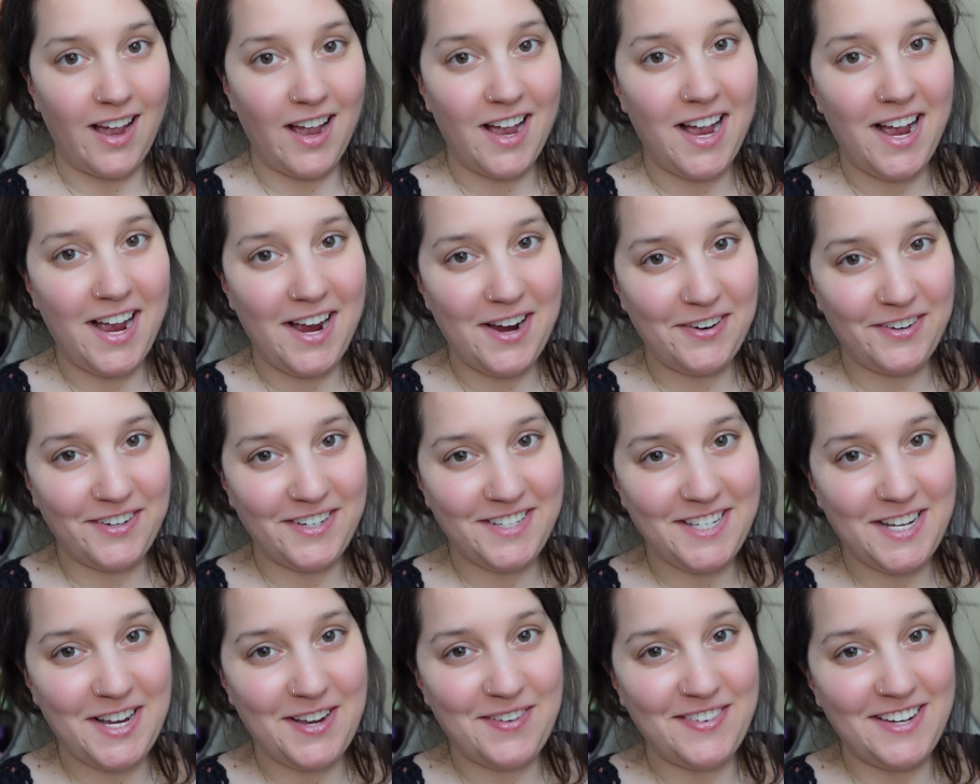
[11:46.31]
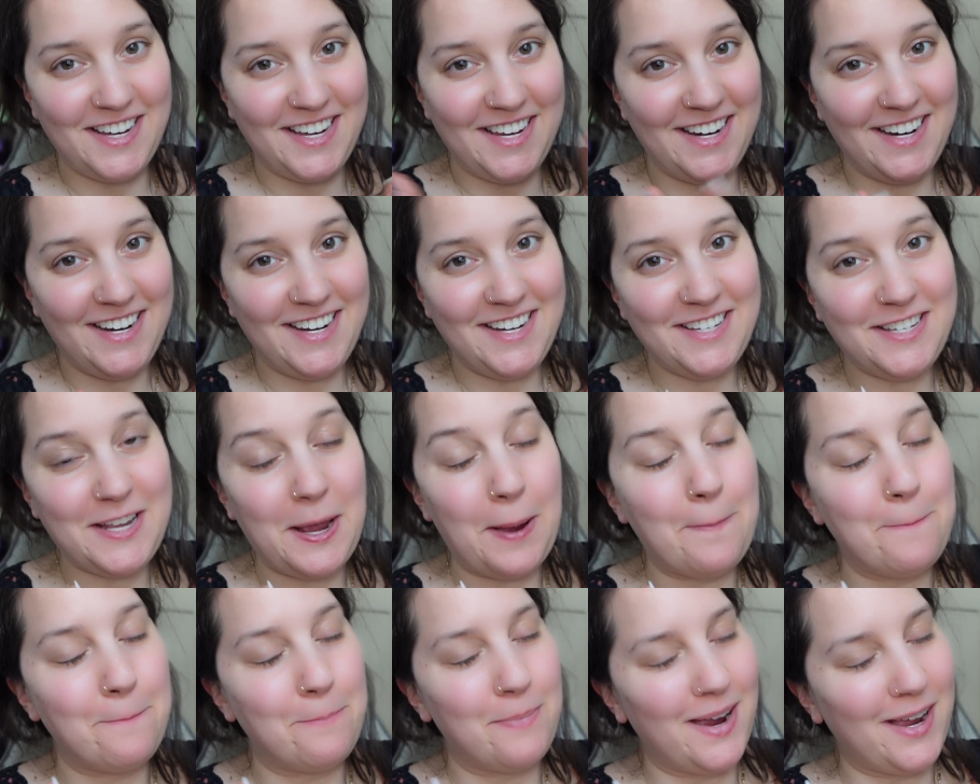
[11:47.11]
Hi, what's up? It is
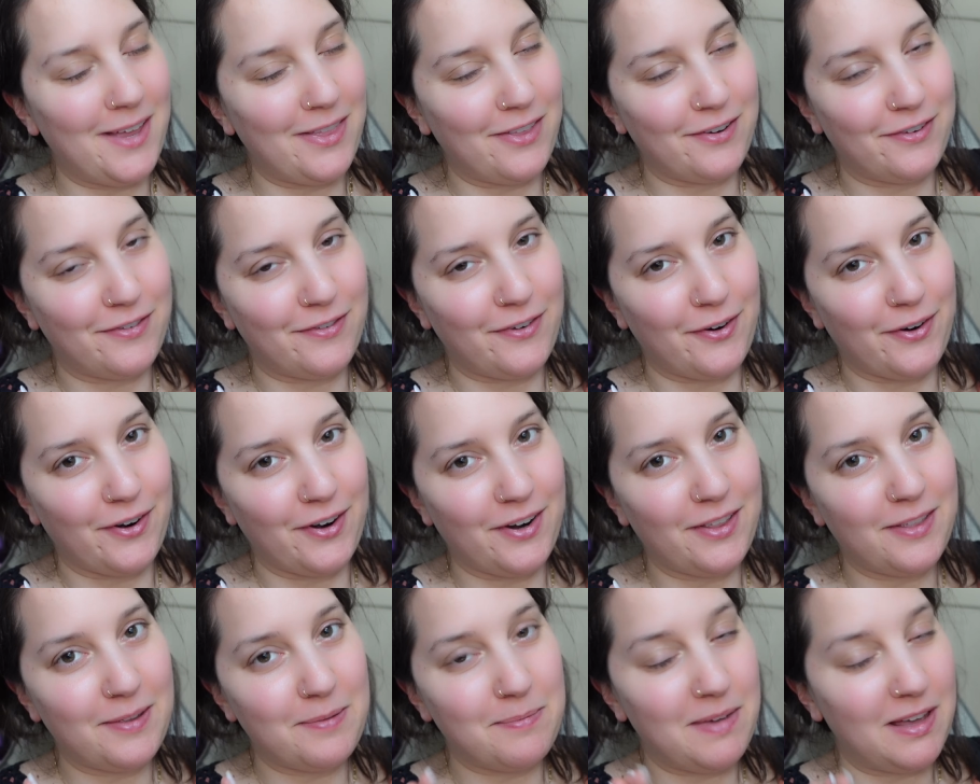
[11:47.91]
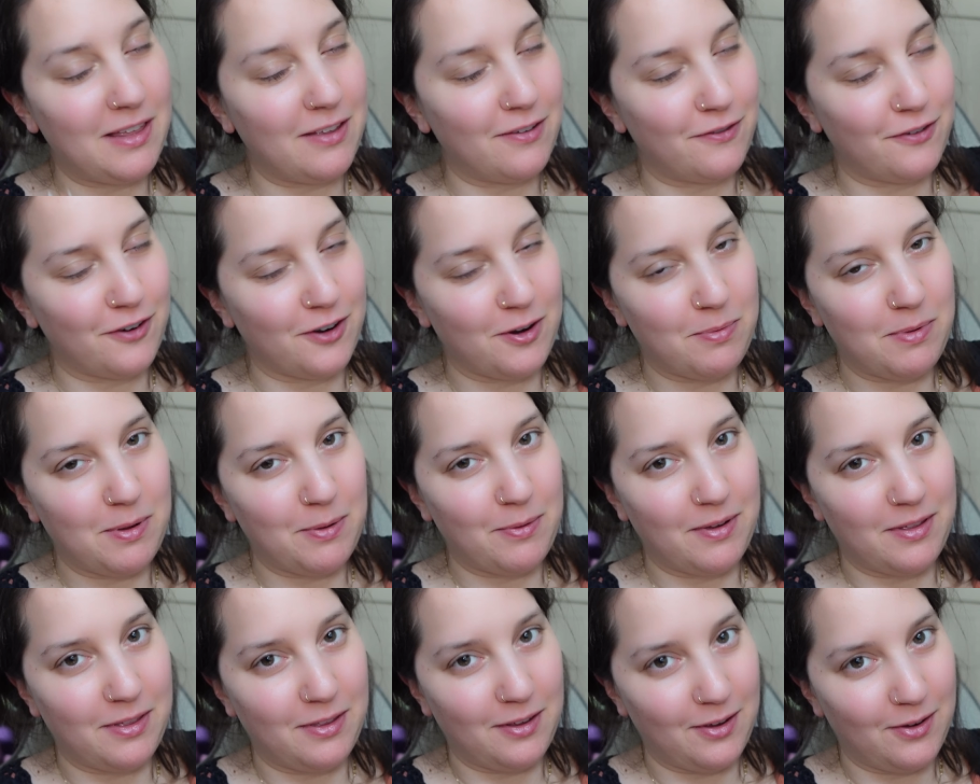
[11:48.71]
May the 4th. May the 4th be
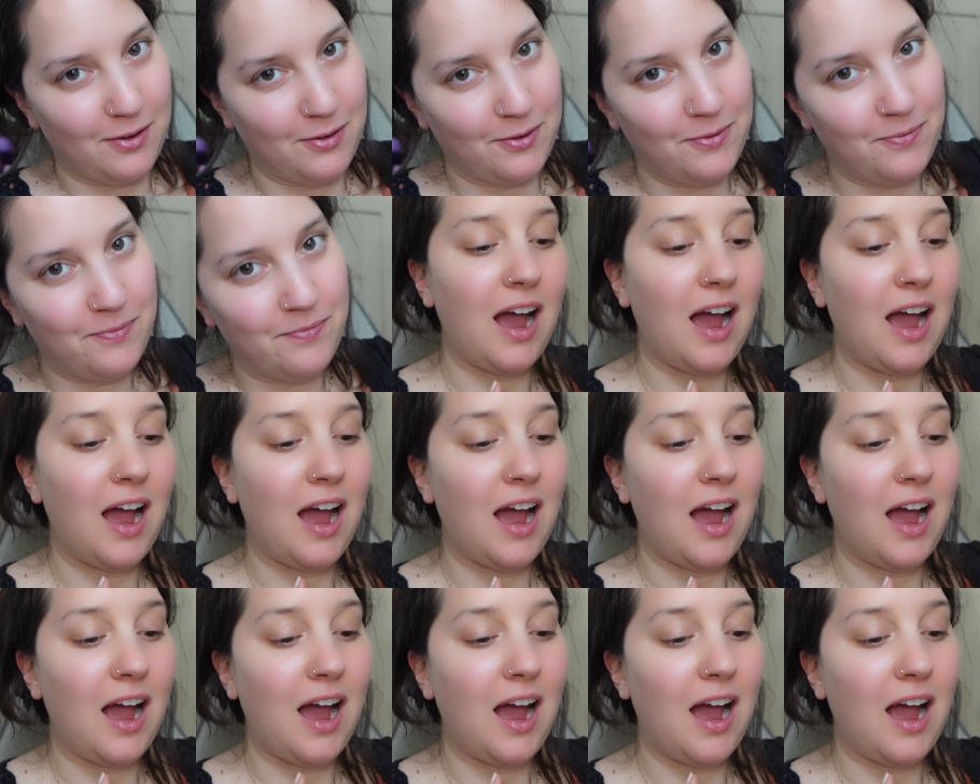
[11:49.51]
with you.